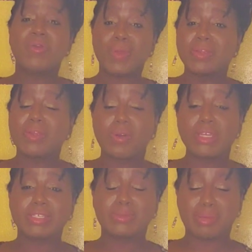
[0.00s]
We are
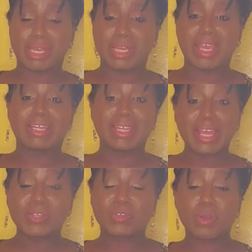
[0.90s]
going to be
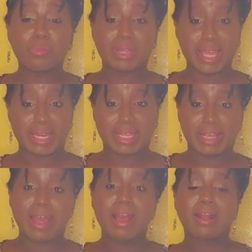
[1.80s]
electroplating